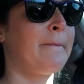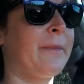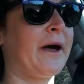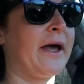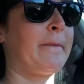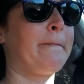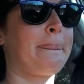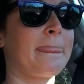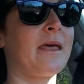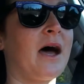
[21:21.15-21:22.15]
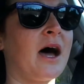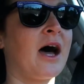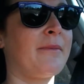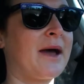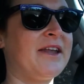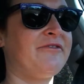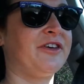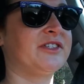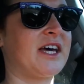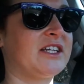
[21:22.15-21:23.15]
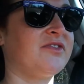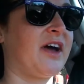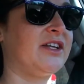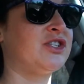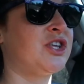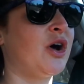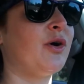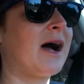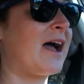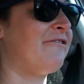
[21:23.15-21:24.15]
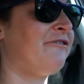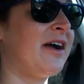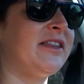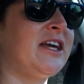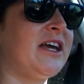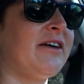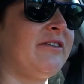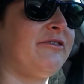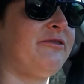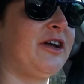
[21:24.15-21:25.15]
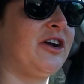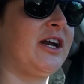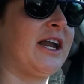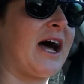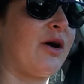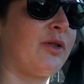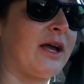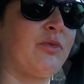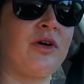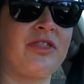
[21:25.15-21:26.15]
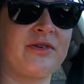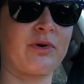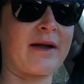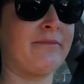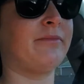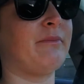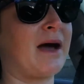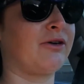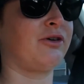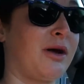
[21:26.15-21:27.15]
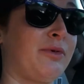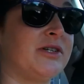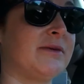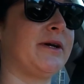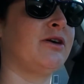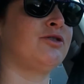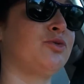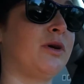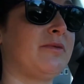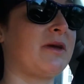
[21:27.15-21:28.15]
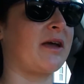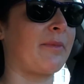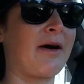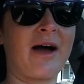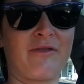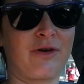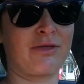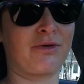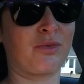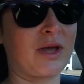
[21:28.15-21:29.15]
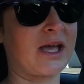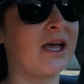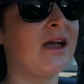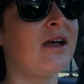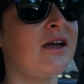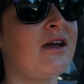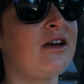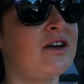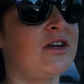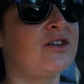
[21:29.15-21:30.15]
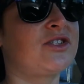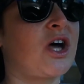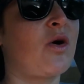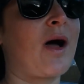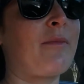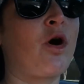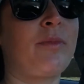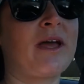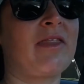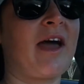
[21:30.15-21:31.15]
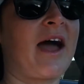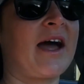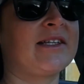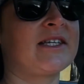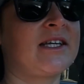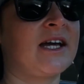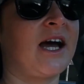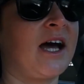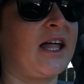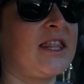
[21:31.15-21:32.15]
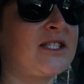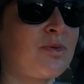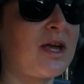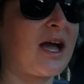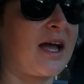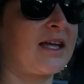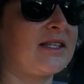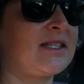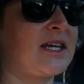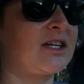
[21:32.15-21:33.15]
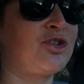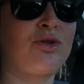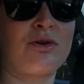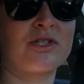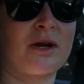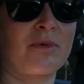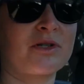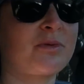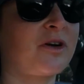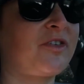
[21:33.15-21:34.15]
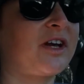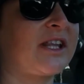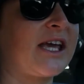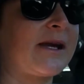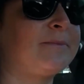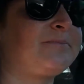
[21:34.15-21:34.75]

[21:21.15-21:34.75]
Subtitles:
but I didn't feel satisfied. So I finally figured it out, like with the right macro numbers that my coach wanted me, about halfway through the week. So I'm hoping that this week I can stick to those numbers perfectly,